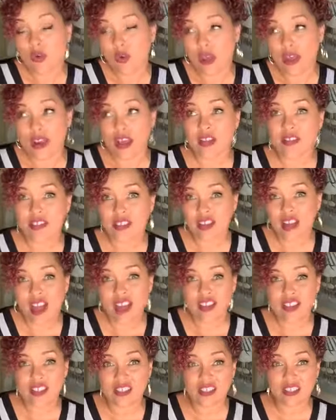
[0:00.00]
Quite on-
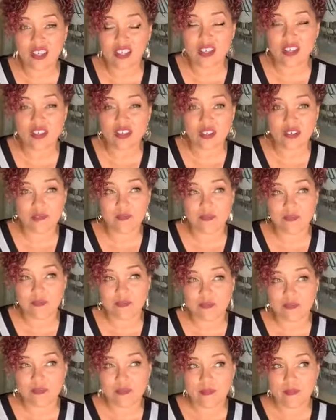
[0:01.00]
honestly, you're
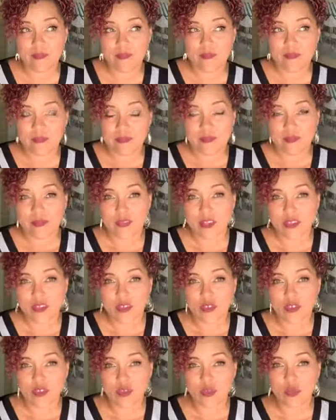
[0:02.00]

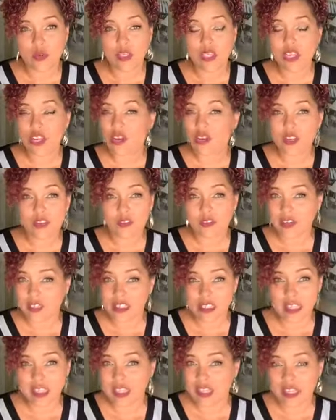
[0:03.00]
you're really no
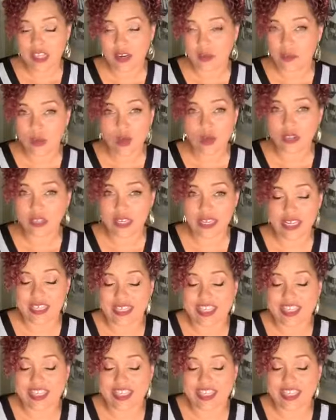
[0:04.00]
different than, than a pole